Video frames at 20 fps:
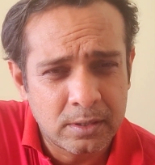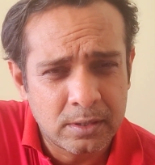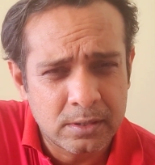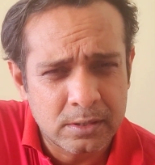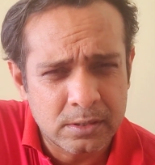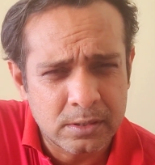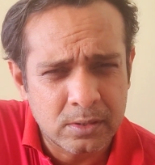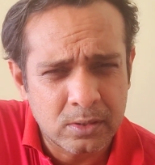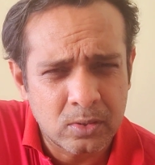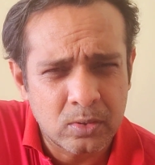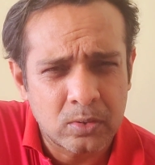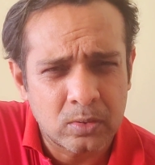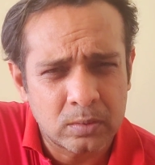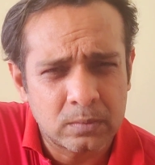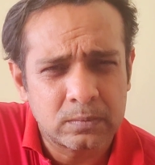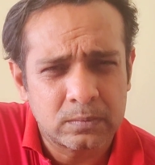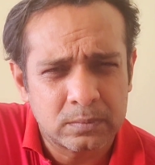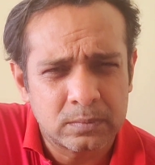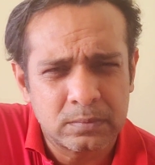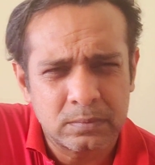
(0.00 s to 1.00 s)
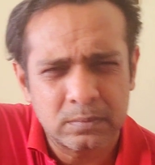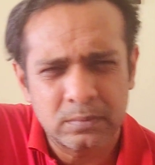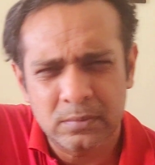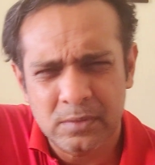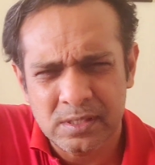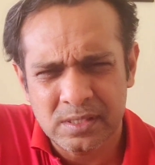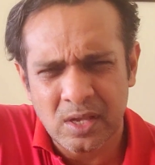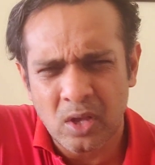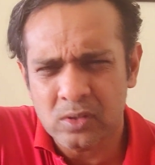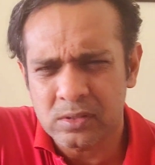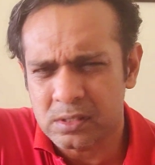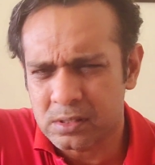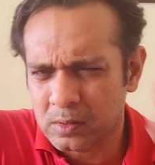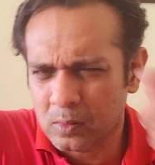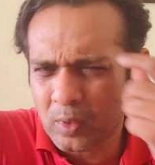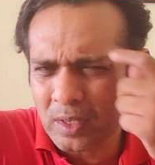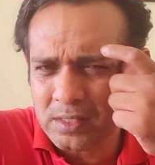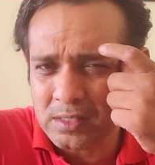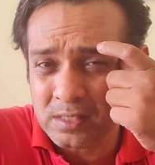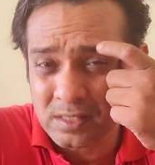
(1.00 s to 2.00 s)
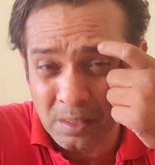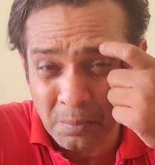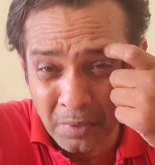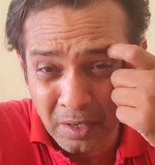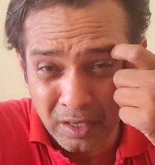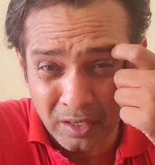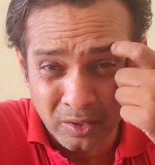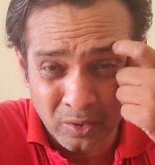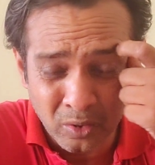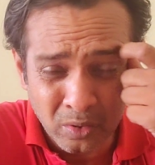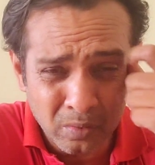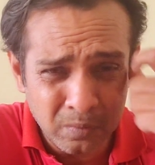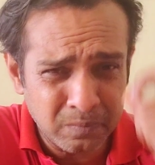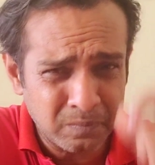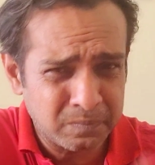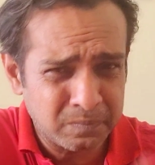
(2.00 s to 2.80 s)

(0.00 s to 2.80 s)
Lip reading: So, sounds quite similar, no?